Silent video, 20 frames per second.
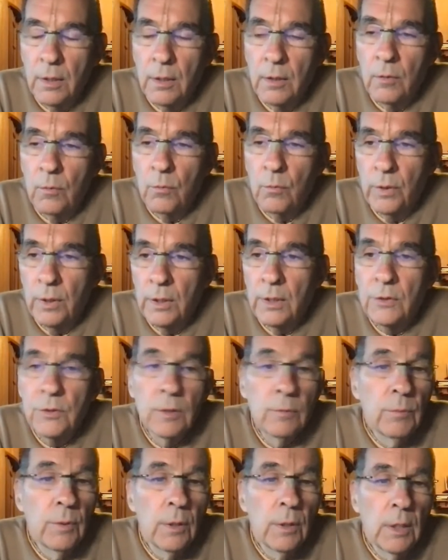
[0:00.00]
he'll win, and
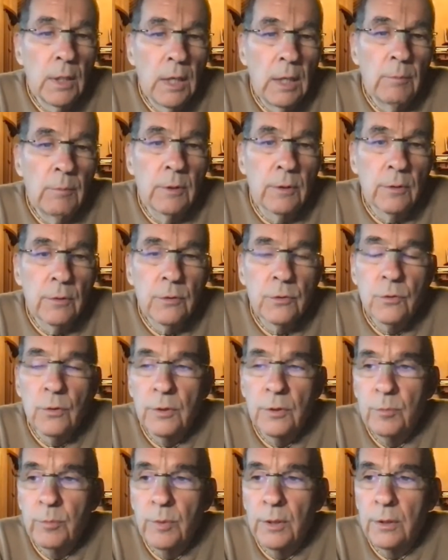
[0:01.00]
he's in Vrindavan,
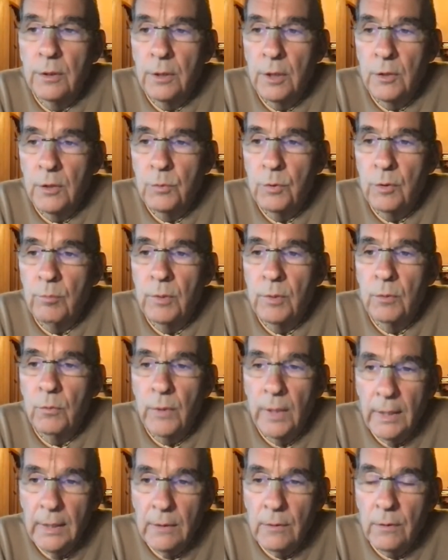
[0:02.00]
so he's been in touch with me
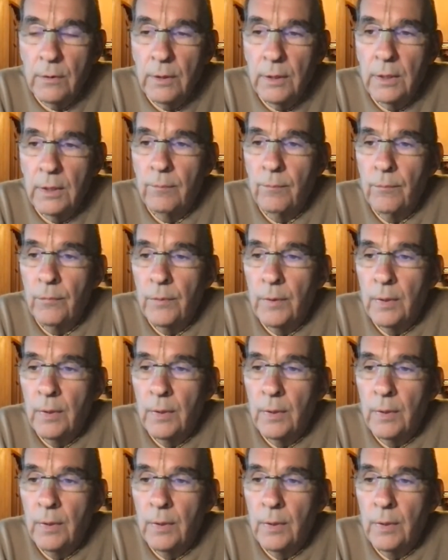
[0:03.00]
regularly.